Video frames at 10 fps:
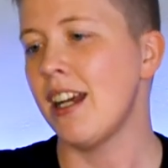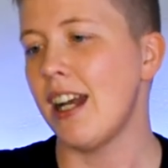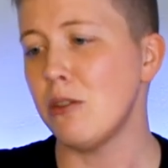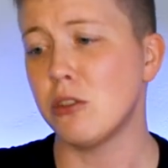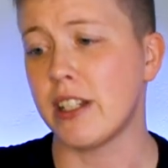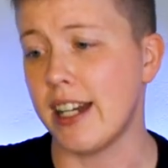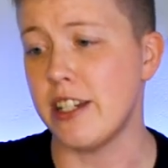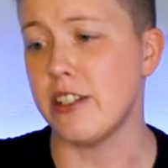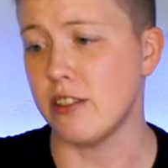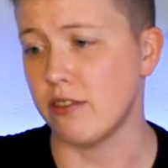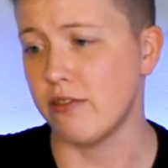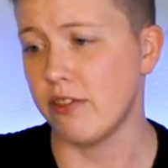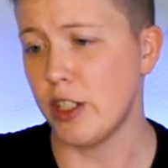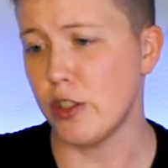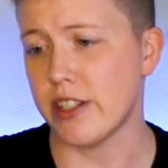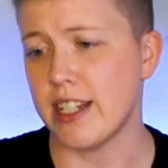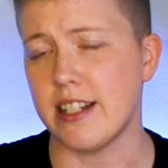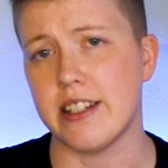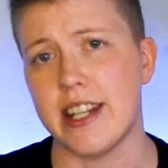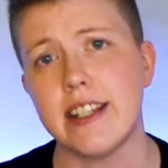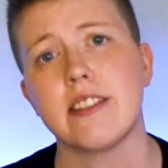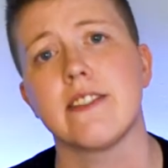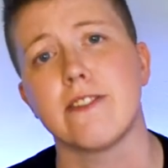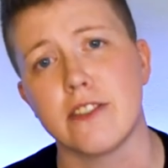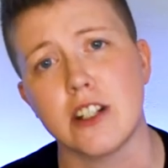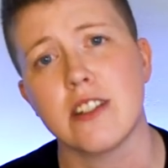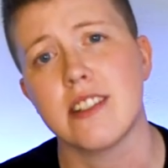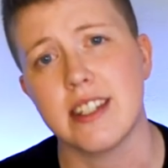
I will guide you. You just need to take the first